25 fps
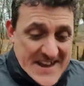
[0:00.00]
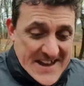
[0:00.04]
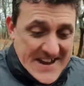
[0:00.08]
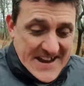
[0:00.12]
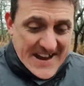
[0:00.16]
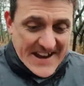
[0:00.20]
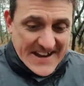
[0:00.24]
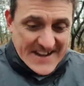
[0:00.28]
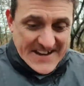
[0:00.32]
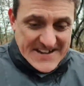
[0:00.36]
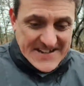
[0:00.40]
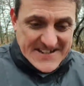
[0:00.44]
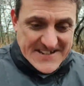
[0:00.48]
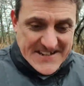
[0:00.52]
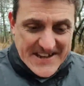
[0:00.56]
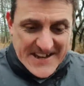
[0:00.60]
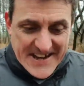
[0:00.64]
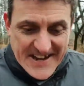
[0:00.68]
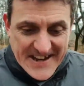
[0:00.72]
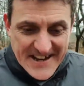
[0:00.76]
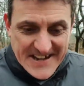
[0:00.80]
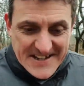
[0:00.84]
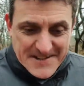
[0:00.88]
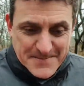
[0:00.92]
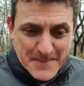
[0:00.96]

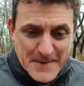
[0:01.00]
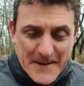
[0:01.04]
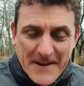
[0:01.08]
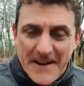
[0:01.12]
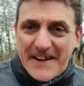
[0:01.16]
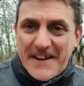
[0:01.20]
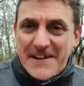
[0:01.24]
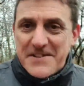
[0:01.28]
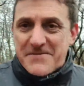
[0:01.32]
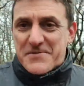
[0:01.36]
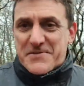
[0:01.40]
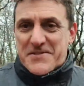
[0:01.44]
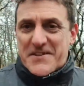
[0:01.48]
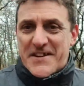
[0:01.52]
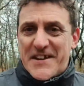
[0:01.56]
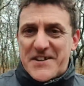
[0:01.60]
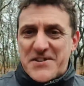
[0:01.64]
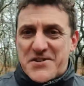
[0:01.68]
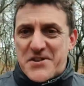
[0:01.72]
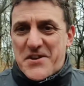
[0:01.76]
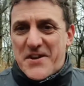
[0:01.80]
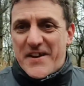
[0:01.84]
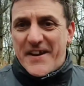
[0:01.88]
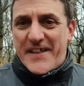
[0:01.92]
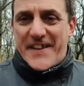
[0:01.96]
It's been an interesting
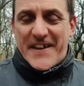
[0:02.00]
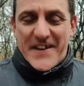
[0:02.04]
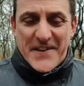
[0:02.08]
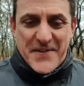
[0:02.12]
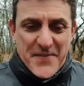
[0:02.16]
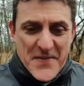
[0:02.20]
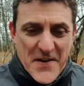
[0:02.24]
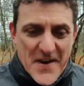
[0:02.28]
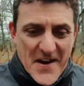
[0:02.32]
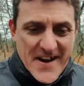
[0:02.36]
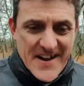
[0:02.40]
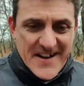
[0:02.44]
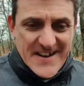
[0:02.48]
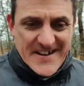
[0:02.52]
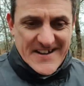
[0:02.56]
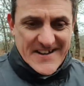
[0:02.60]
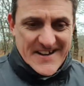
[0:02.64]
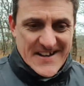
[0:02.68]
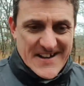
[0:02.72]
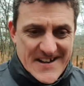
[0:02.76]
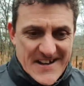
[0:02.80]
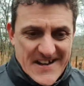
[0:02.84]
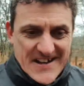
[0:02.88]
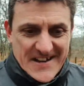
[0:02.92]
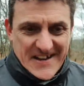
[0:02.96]
journey thus far.
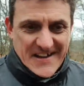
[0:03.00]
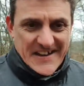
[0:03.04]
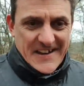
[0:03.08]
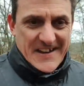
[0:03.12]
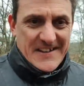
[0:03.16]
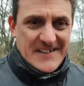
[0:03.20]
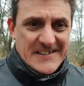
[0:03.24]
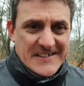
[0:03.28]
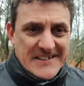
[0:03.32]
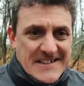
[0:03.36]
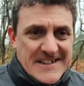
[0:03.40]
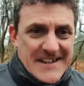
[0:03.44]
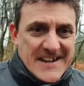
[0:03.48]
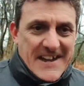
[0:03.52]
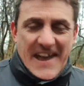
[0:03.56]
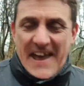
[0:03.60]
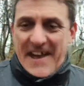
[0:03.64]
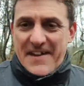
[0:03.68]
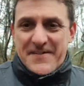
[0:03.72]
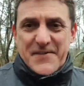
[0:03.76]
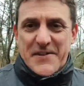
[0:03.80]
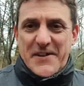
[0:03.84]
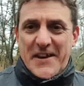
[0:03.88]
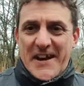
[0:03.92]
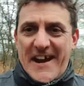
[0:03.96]

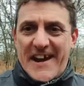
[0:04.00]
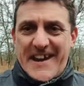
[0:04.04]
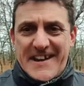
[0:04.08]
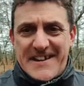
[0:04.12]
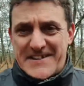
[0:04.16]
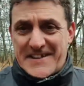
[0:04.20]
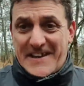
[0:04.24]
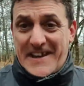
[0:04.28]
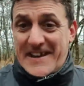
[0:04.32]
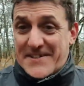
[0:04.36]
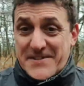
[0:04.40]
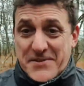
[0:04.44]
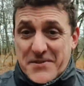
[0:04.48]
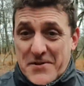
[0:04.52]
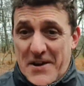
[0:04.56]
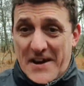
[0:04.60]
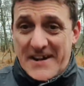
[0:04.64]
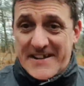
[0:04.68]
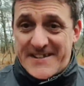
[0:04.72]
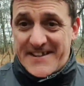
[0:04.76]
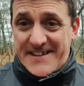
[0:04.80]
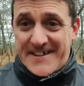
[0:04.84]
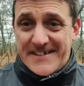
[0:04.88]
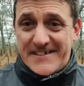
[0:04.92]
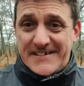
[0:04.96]
Every day it gets
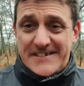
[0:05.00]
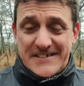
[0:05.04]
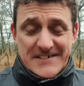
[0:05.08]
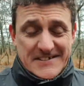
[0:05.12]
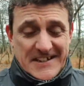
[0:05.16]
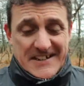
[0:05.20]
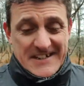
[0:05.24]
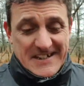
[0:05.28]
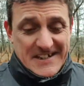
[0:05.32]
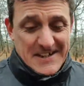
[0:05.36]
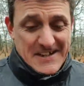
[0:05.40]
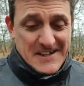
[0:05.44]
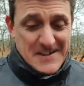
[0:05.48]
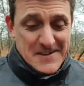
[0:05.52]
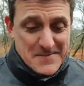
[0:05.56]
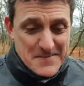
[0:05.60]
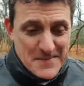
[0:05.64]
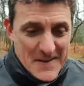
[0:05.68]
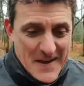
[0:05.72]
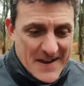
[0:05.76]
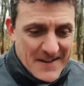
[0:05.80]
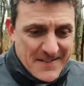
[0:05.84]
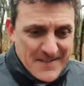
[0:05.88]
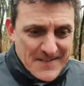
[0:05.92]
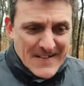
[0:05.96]
crazier,
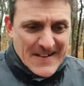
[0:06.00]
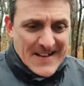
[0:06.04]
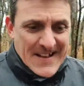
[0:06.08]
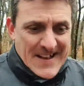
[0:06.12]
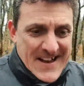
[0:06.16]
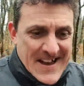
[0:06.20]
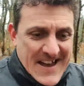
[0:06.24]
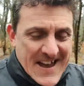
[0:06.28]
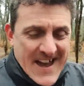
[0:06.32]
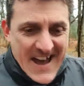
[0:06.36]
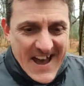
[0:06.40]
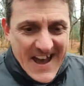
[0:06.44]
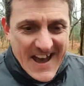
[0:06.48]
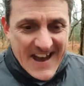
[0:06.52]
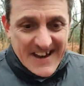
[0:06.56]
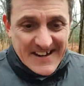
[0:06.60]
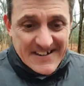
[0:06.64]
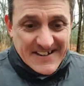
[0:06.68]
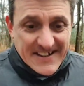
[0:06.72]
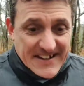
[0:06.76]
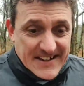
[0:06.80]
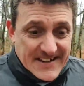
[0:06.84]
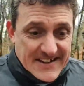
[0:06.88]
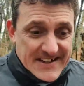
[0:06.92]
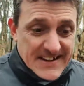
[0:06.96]
and
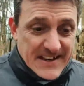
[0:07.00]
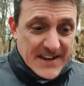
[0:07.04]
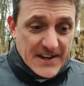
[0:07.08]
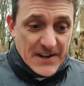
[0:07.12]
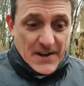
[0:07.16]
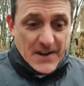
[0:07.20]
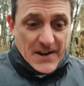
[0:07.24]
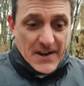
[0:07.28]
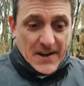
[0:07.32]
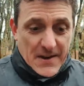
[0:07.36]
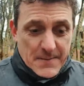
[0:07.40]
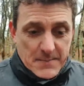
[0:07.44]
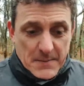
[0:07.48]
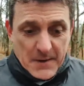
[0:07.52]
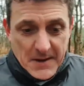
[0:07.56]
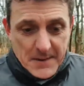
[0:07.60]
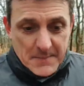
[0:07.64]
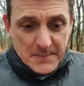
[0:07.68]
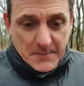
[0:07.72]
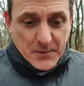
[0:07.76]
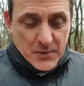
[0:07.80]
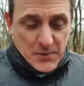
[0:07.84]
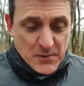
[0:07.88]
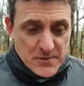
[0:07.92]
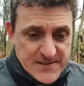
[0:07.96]

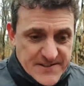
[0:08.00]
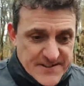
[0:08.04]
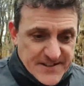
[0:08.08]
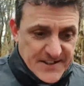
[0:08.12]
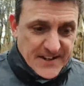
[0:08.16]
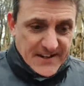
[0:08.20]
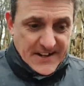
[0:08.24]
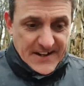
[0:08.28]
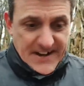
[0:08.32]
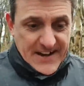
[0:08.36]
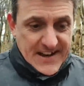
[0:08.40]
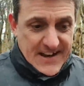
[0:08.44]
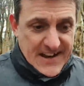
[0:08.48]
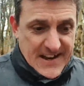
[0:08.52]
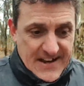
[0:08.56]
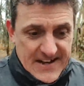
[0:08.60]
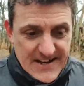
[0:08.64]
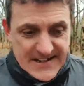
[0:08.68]
I'm constantly